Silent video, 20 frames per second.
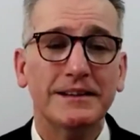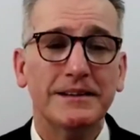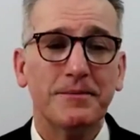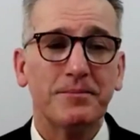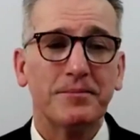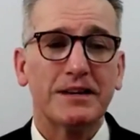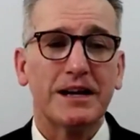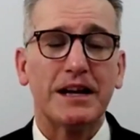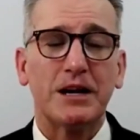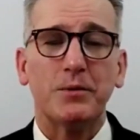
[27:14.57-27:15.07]

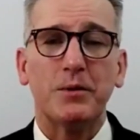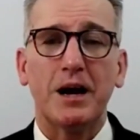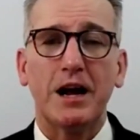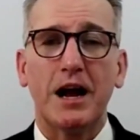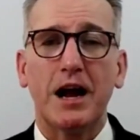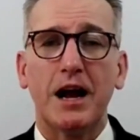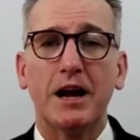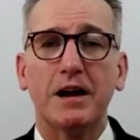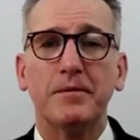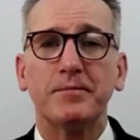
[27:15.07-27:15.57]
Anyway,
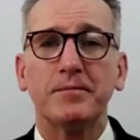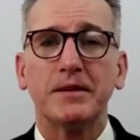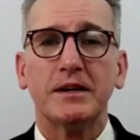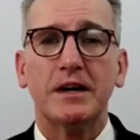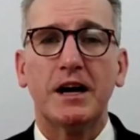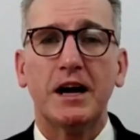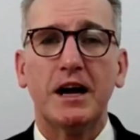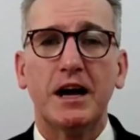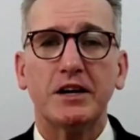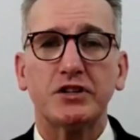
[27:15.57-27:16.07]
I
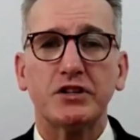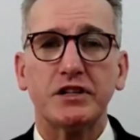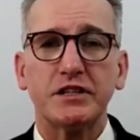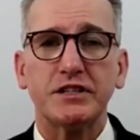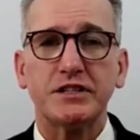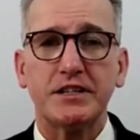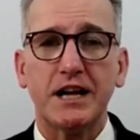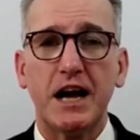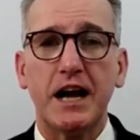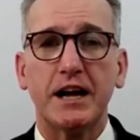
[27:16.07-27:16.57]
actually
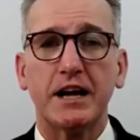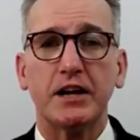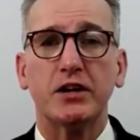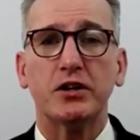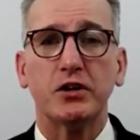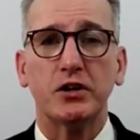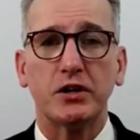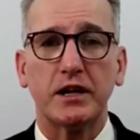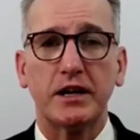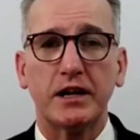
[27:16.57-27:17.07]
started
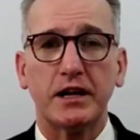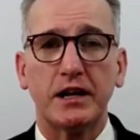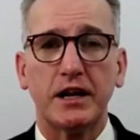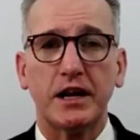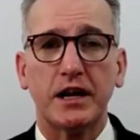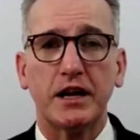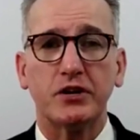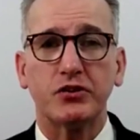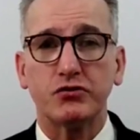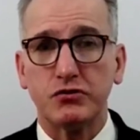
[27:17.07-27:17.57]
early and then
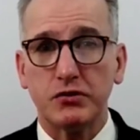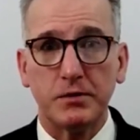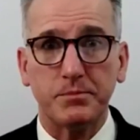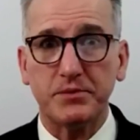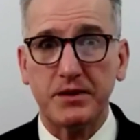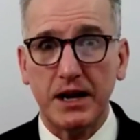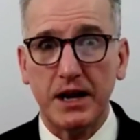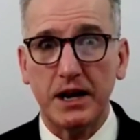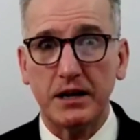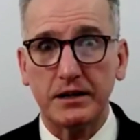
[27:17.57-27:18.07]
it dropped
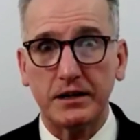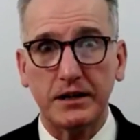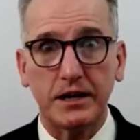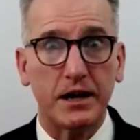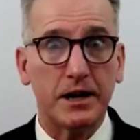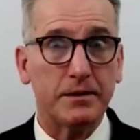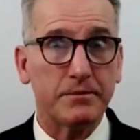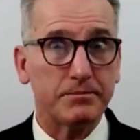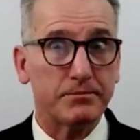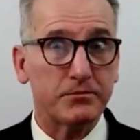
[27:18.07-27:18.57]
out and
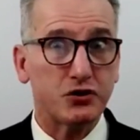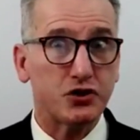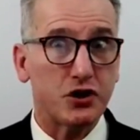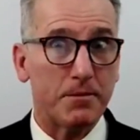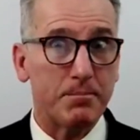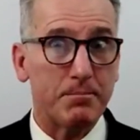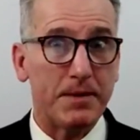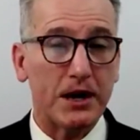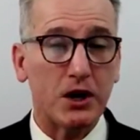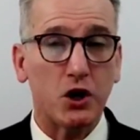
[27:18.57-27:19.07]
I
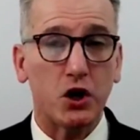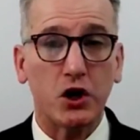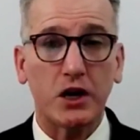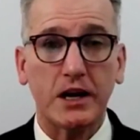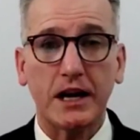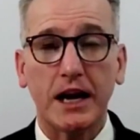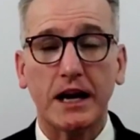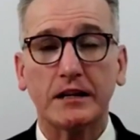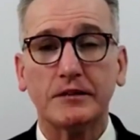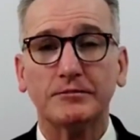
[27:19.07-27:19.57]
jumped back on
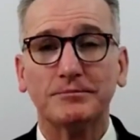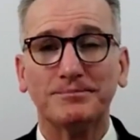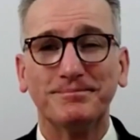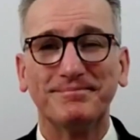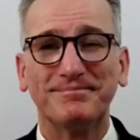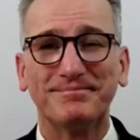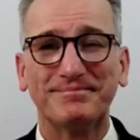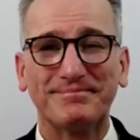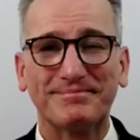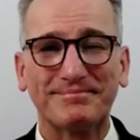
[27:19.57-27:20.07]
again.
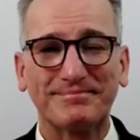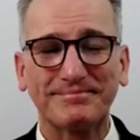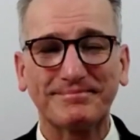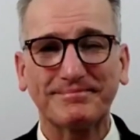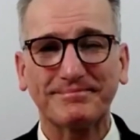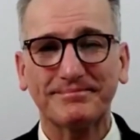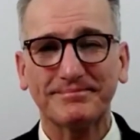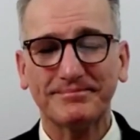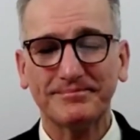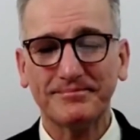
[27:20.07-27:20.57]

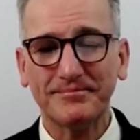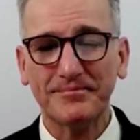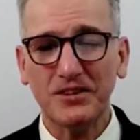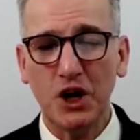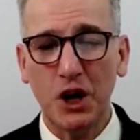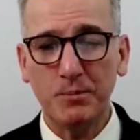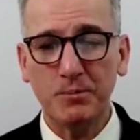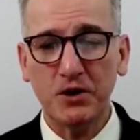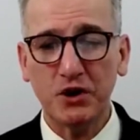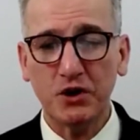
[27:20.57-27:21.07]

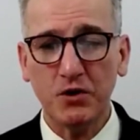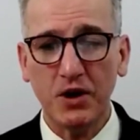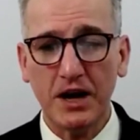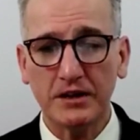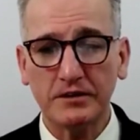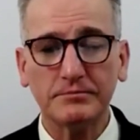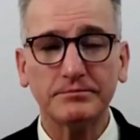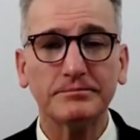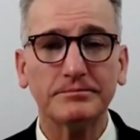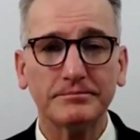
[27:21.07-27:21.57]
Hope you're
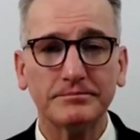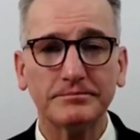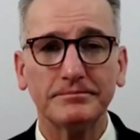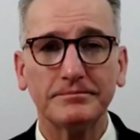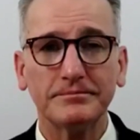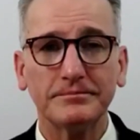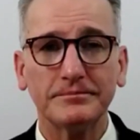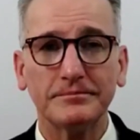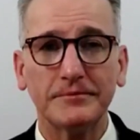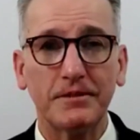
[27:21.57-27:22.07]
great.
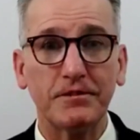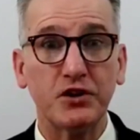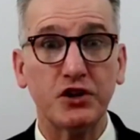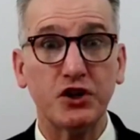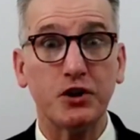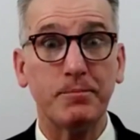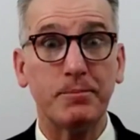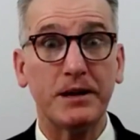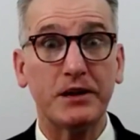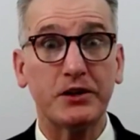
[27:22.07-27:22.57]
Love your new
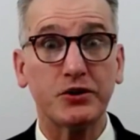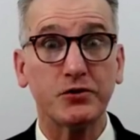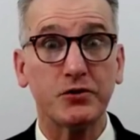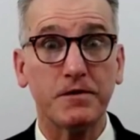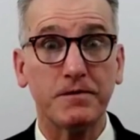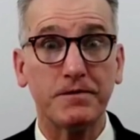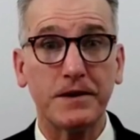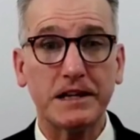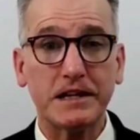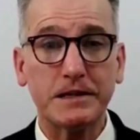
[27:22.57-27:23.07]
picture on
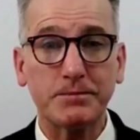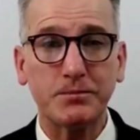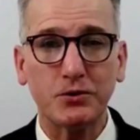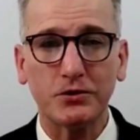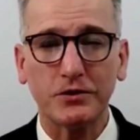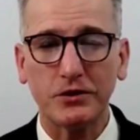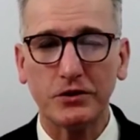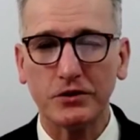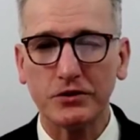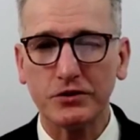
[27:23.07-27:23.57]
Facebook.
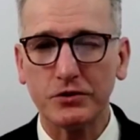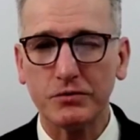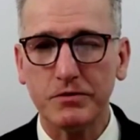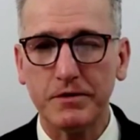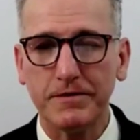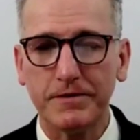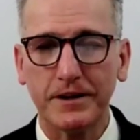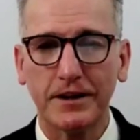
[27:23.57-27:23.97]
You look terrific.